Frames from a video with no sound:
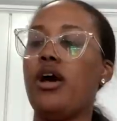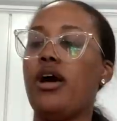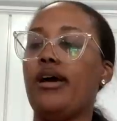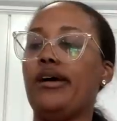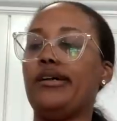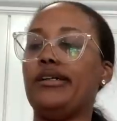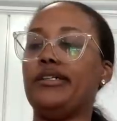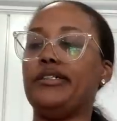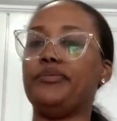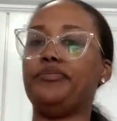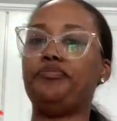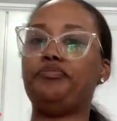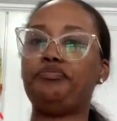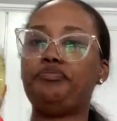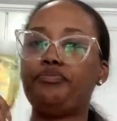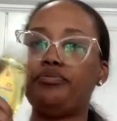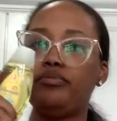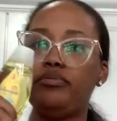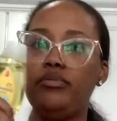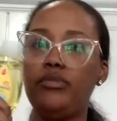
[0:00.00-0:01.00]
Um,
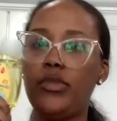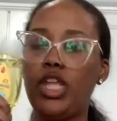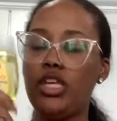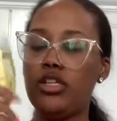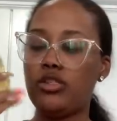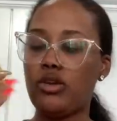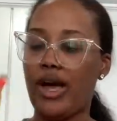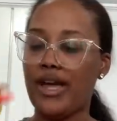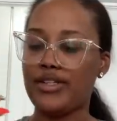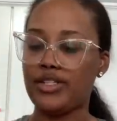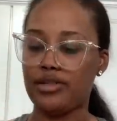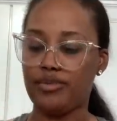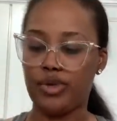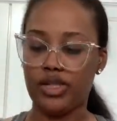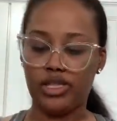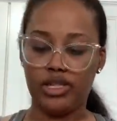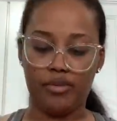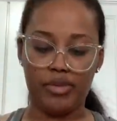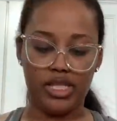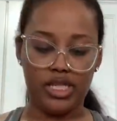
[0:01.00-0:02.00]
so I just
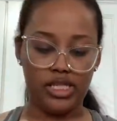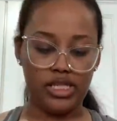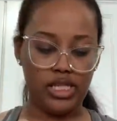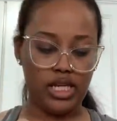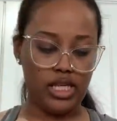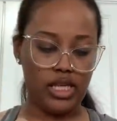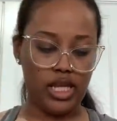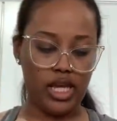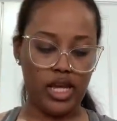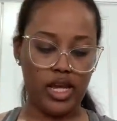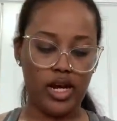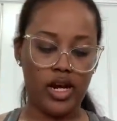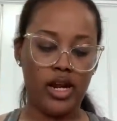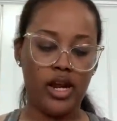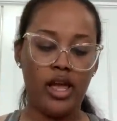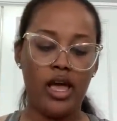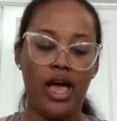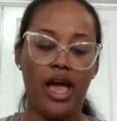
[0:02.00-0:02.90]
put some of this in there.